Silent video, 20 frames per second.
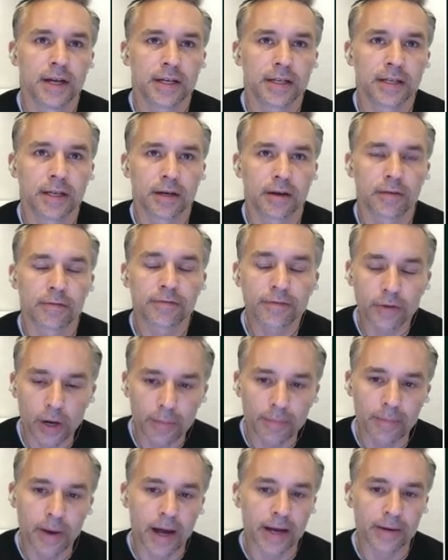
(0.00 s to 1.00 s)
you know
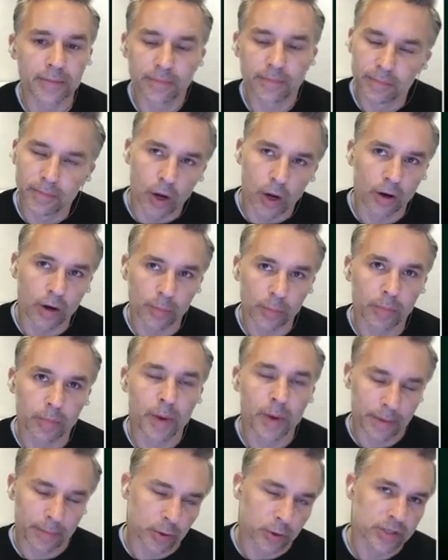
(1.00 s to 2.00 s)
from my our
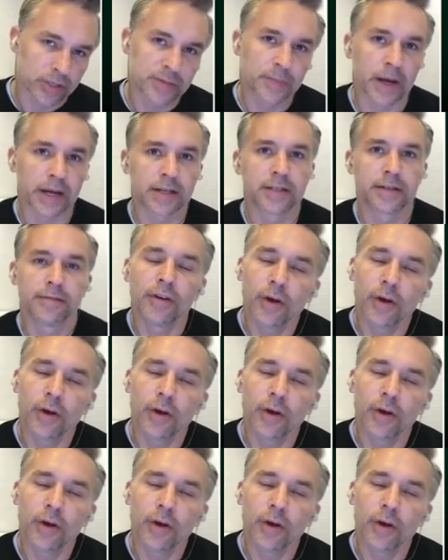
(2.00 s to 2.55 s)
my perspective